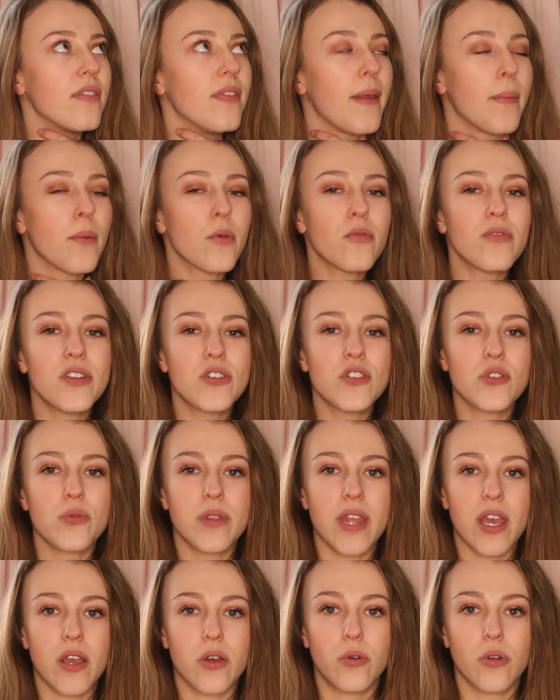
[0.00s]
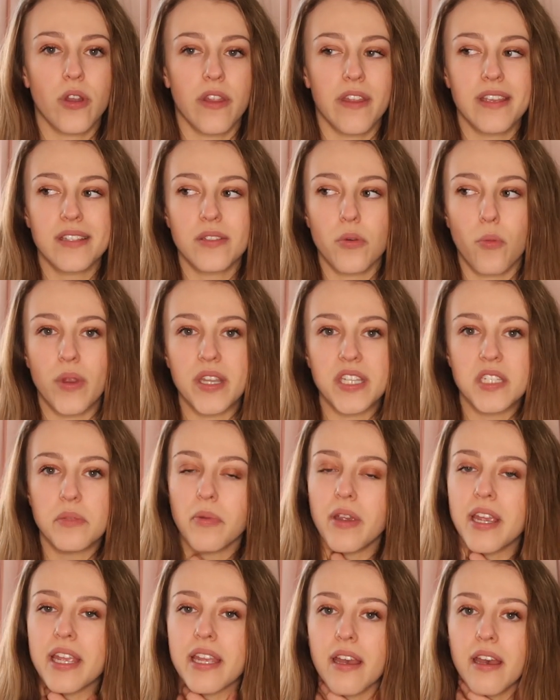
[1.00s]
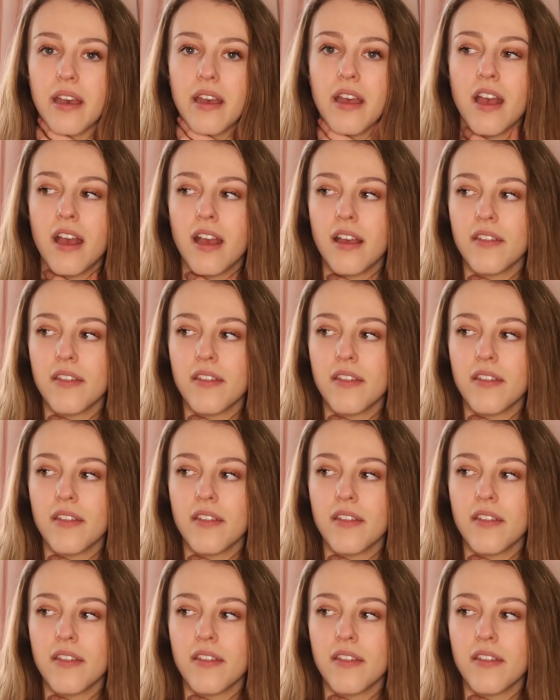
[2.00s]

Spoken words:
I'm not really sure what they're called. I think it's a windbreaker.